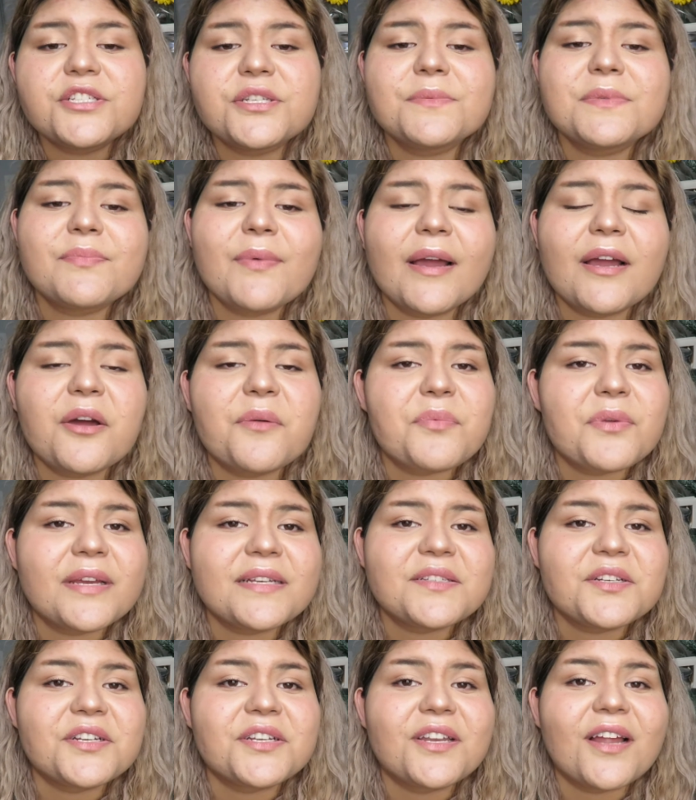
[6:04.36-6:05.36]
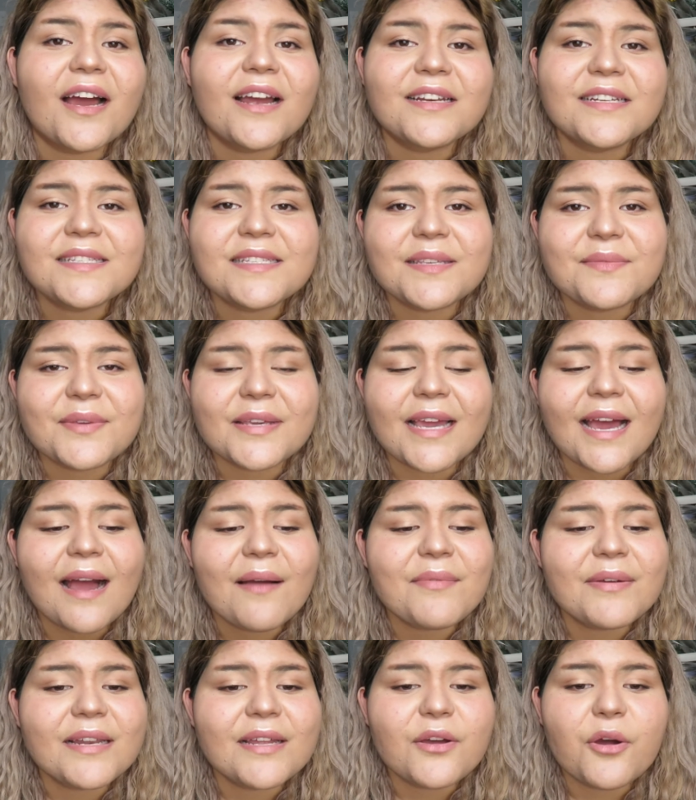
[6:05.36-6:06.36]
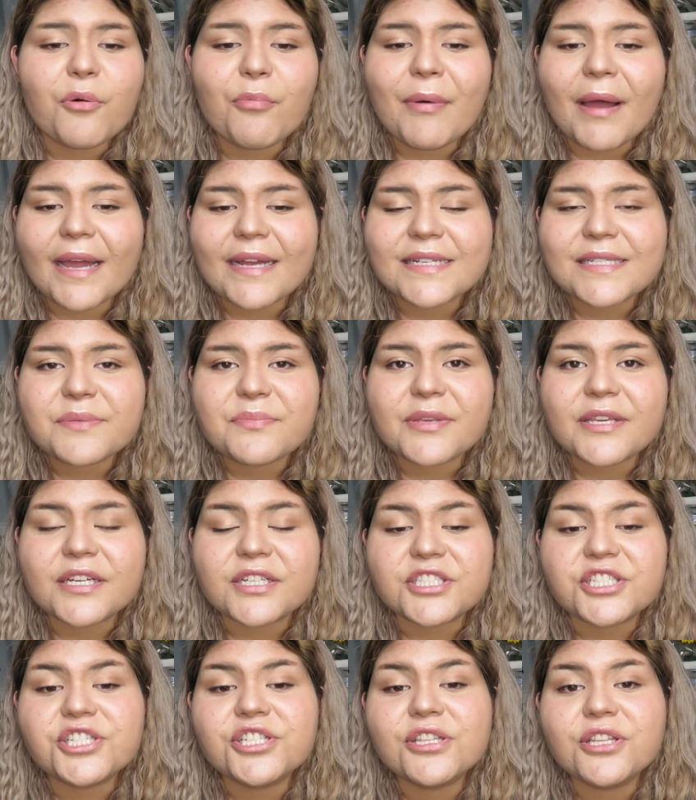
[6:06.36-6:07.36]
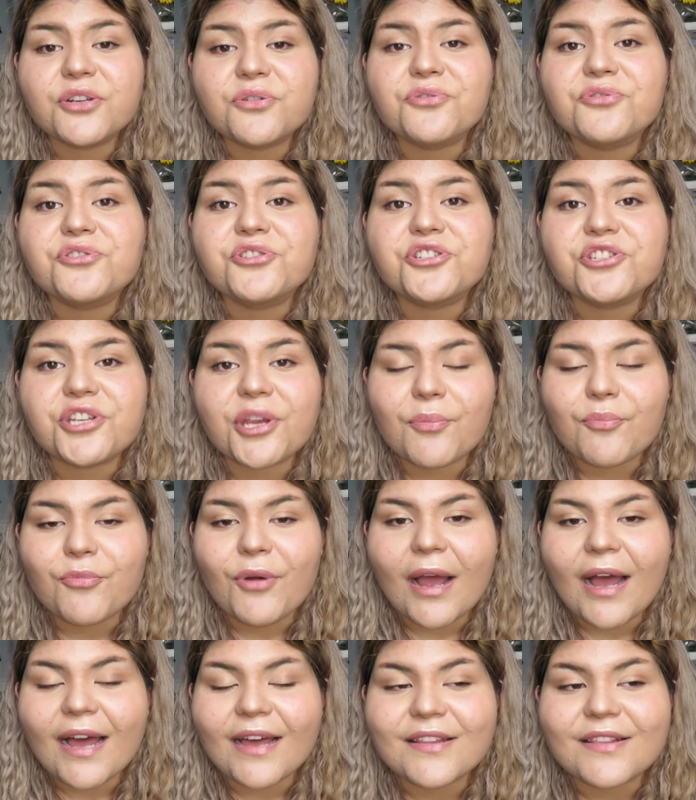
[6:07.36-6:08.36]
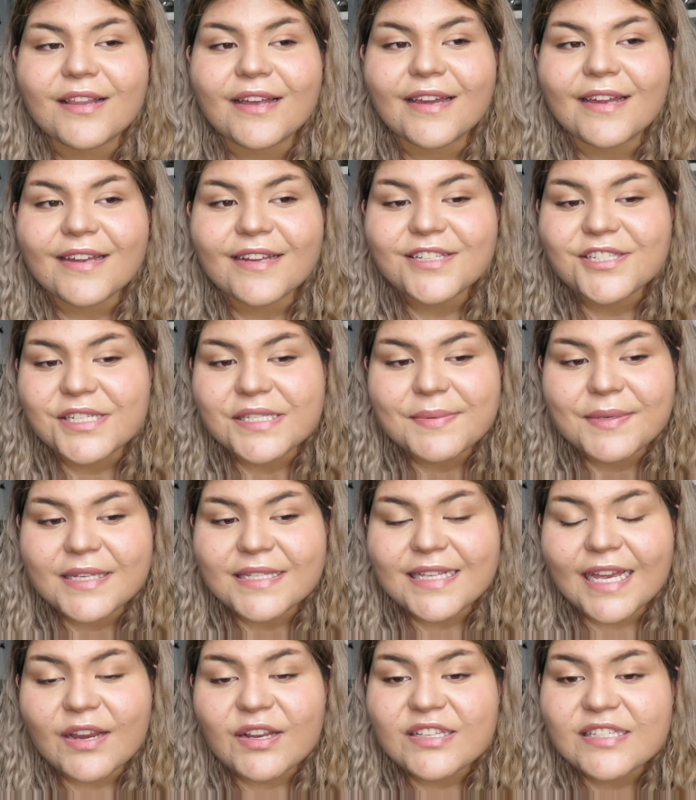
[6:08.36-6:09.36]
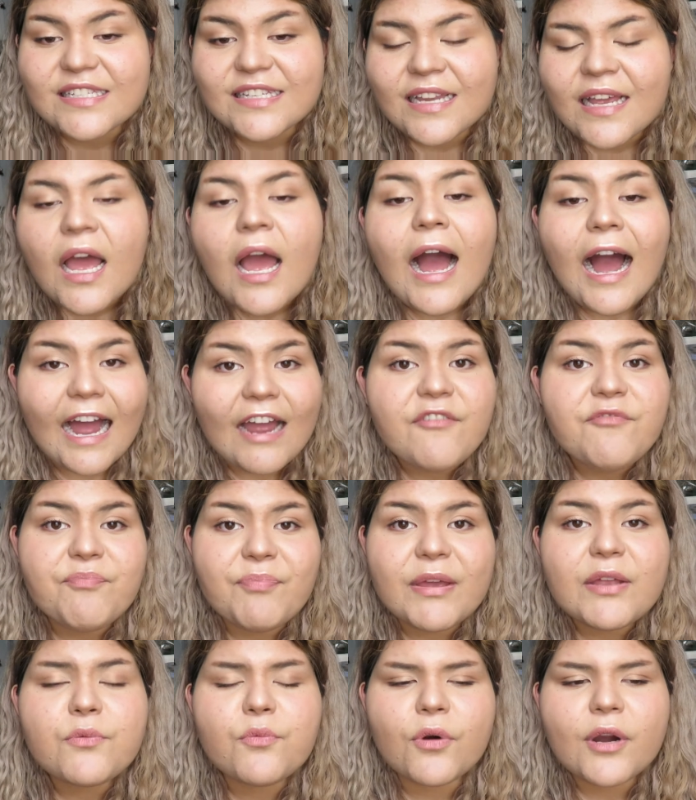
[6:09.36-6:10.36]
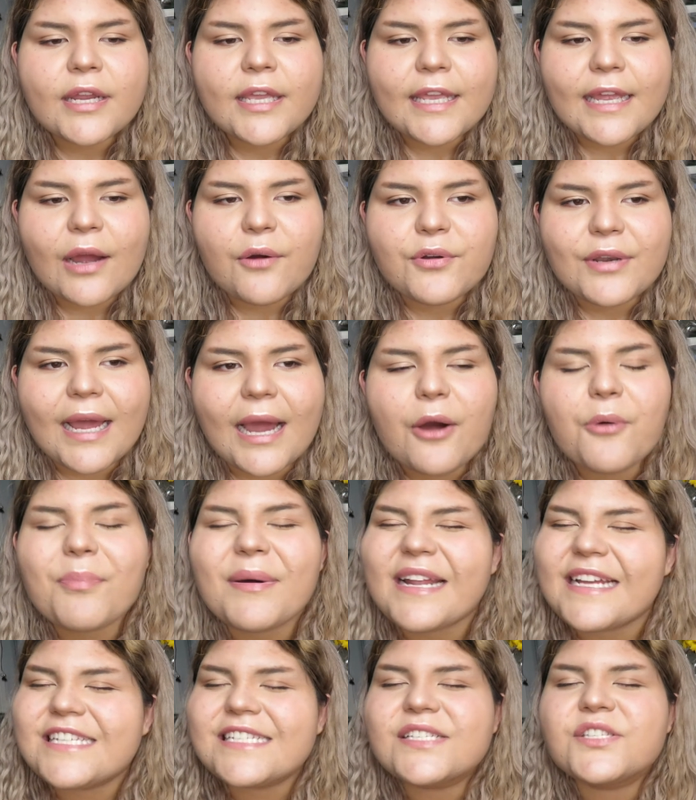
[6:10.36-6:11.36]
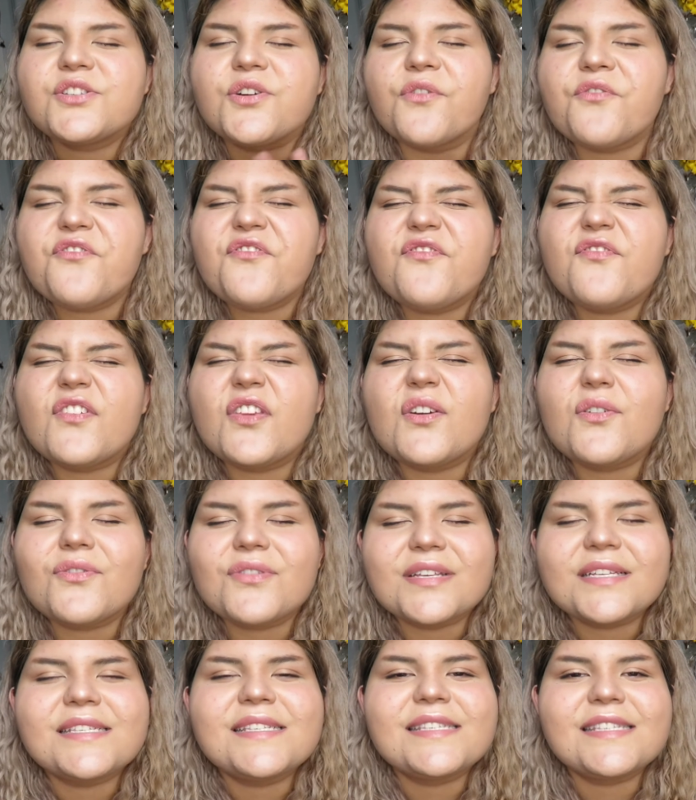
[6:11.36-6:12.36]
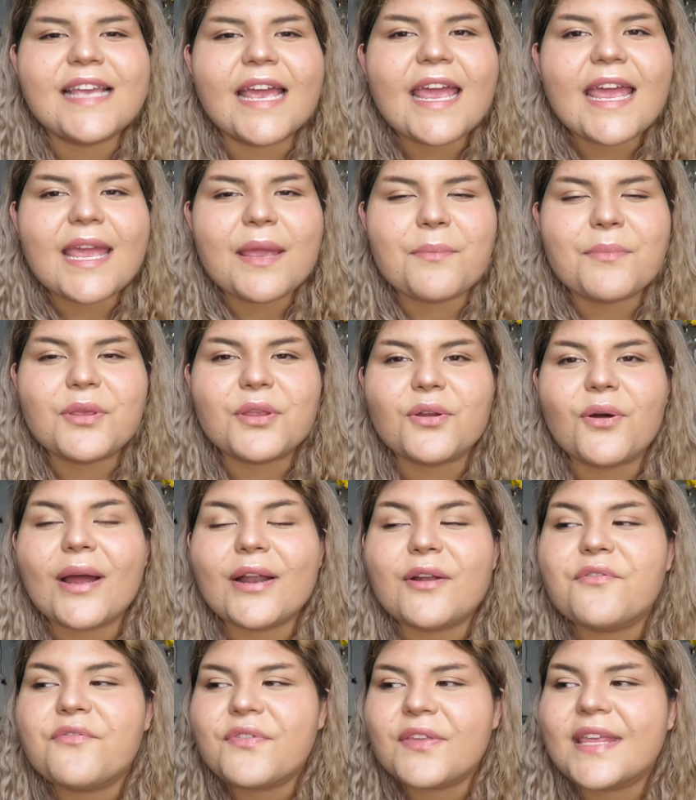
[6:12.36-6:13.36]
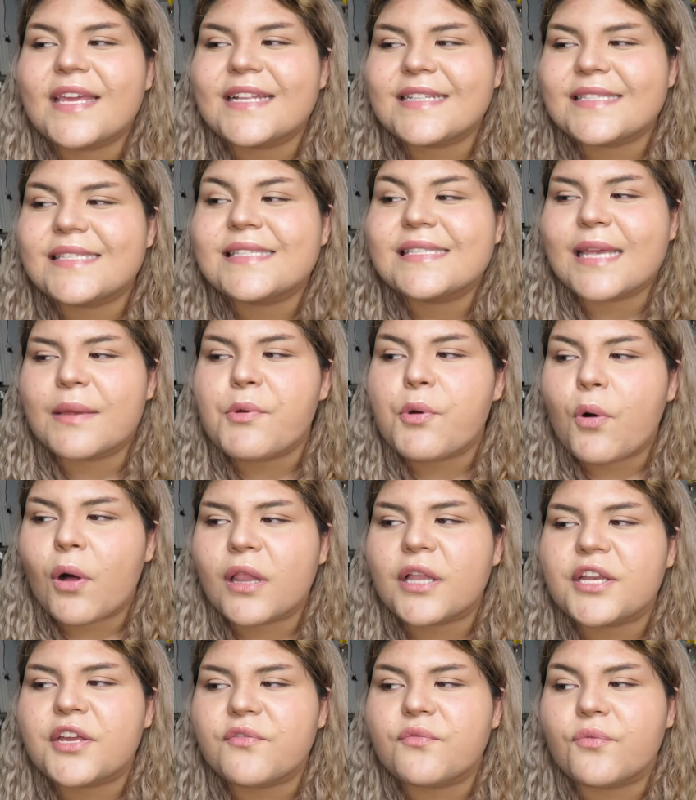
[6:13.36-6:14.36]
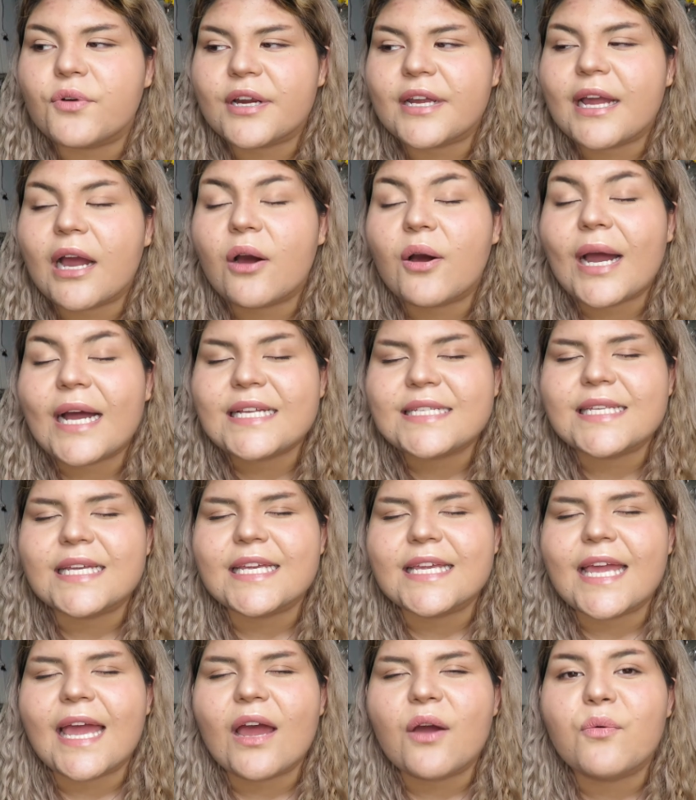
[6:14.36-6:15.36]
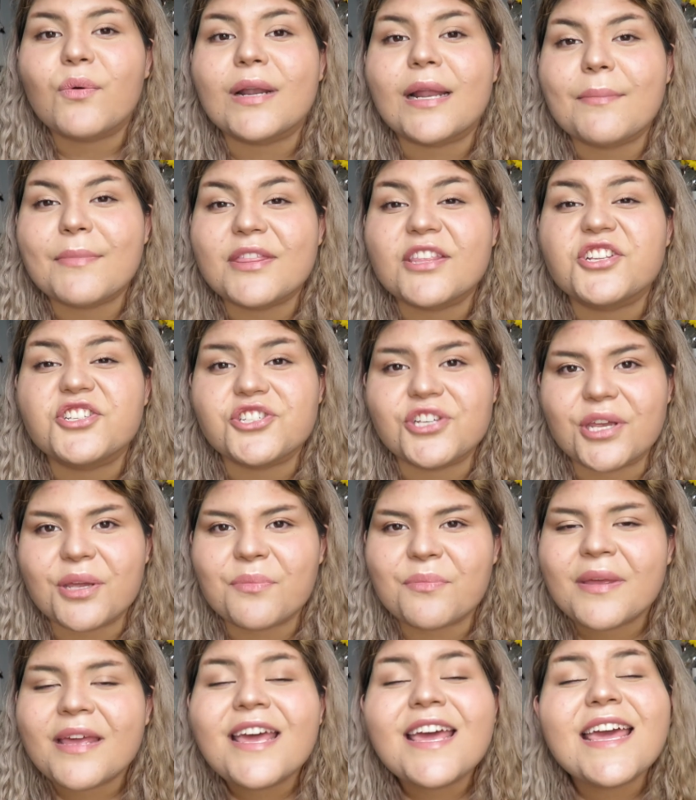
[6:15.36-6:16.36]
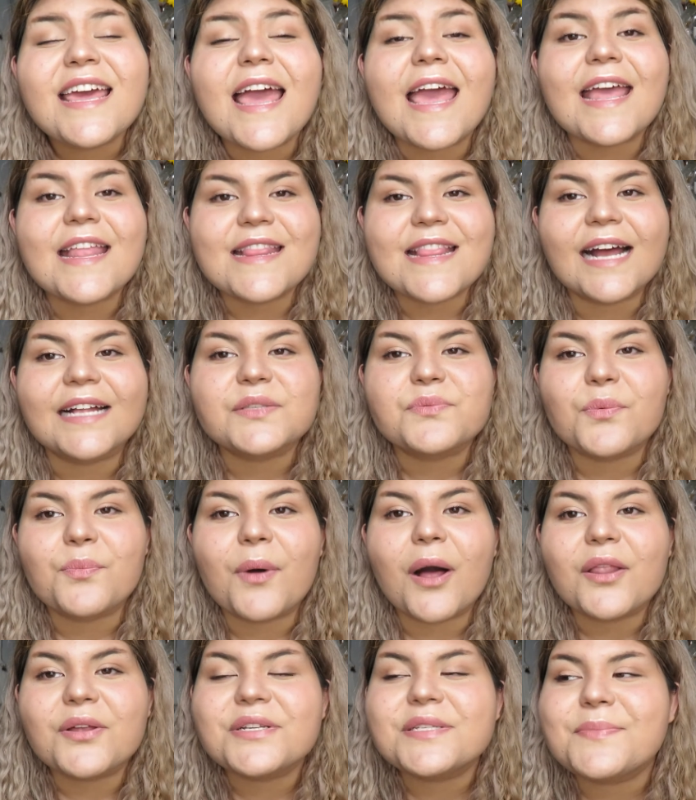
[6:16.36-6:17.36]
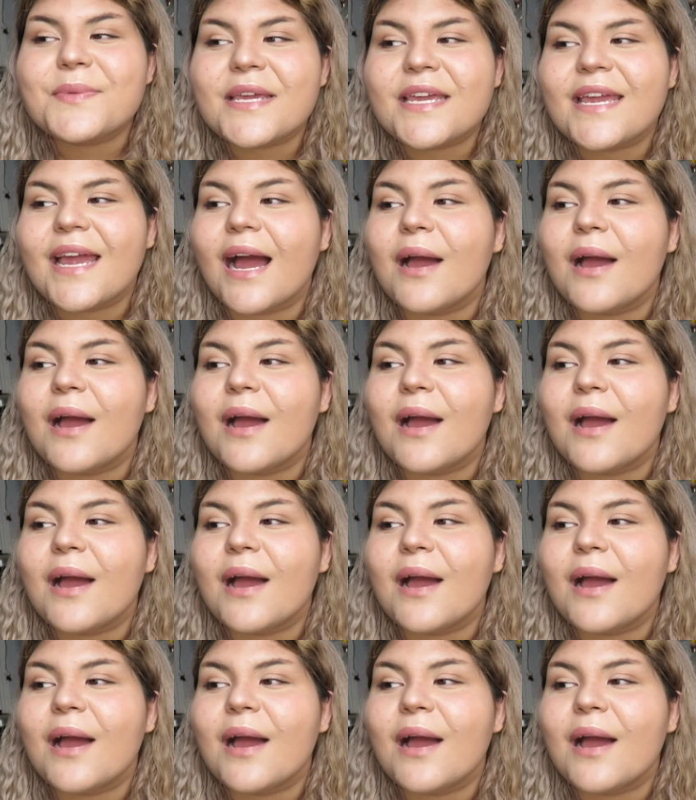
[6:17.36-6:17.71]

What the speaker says: gyms back up, you guys are not gonna see me. I'm gonna go back into being a little gym rat, like, just because I've been working out now, but I just don't feel the same. You know, I don't feel like it's the same quality of workout as I get when I'm in the gym, and that's what bothers me.